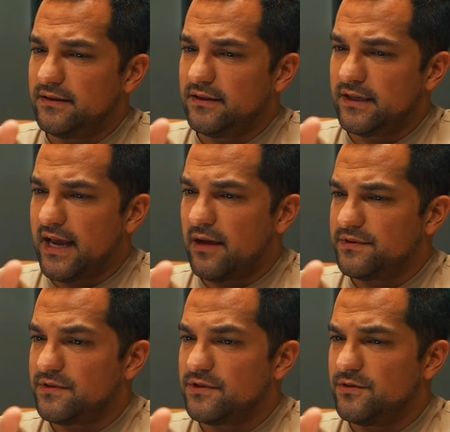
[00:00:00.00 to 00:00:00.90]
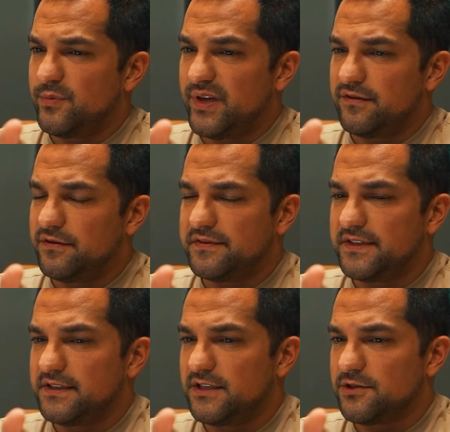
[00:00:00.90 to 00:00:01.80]
account to being
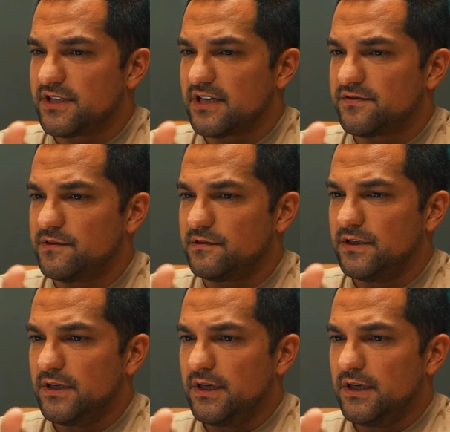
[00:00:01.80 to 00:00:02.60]
fulfilled and successful.